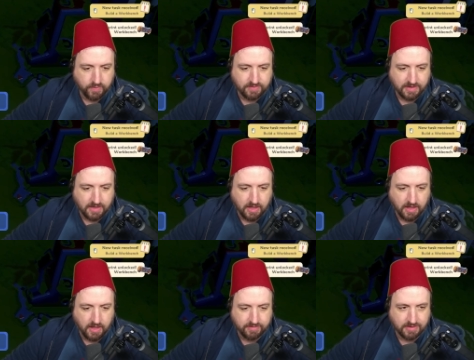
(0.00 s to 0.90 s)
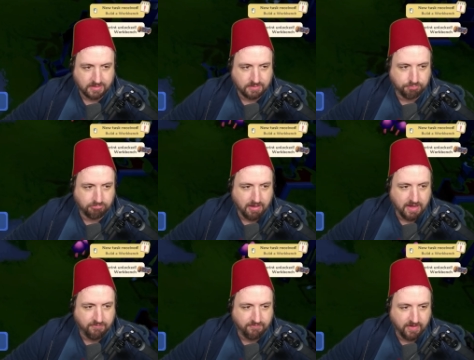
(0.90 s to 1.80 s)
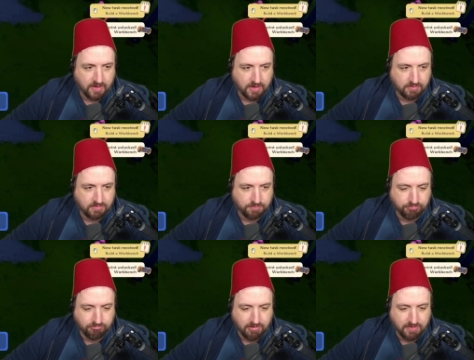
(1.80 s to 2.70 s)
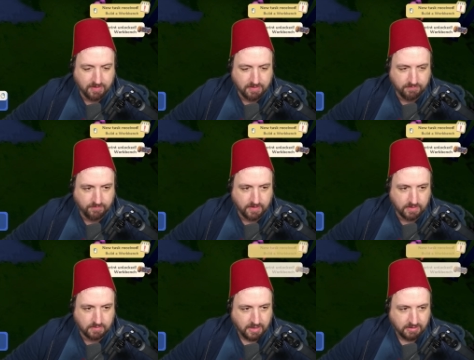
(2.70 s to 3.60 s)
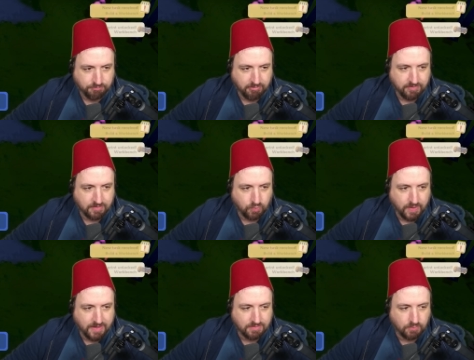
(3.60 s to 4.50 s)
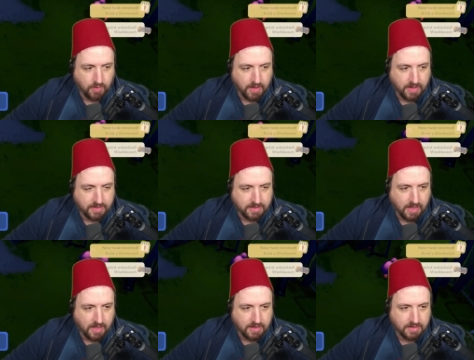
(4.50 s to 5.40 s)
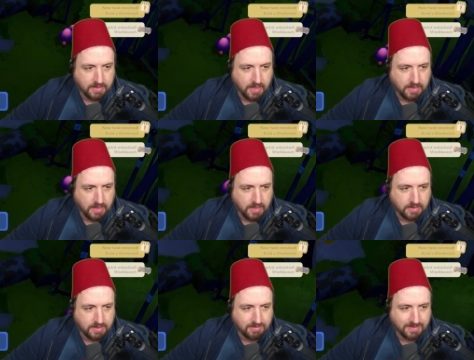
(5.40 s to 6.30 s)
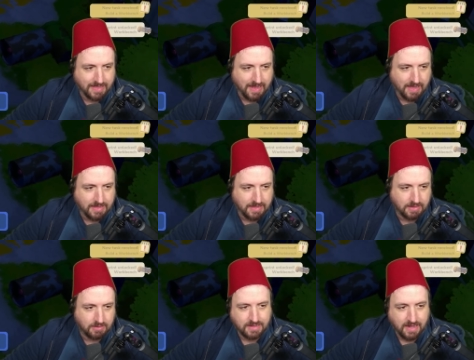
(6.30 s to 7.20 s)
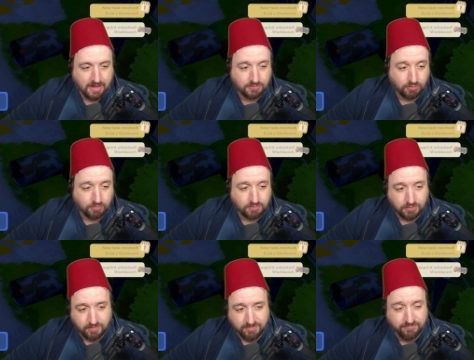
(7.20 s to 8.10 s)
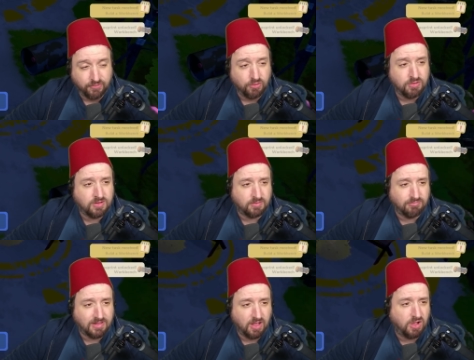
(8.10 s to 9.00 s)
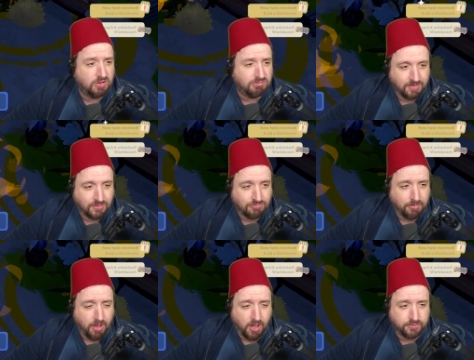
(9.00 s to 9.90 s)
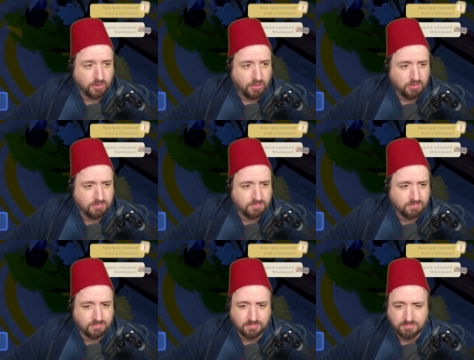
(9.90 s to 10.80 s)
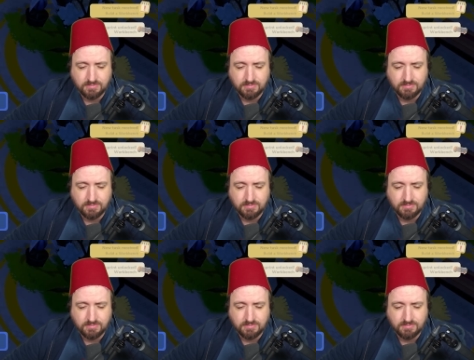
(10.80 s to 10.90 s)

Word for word: it's like a spray thing. I can spray these things. Gotta spray these weeds away. Got it. Yeah, yeah. Get out of here. Also, do you need food? Because I'm really hungry. They drop hot dogs.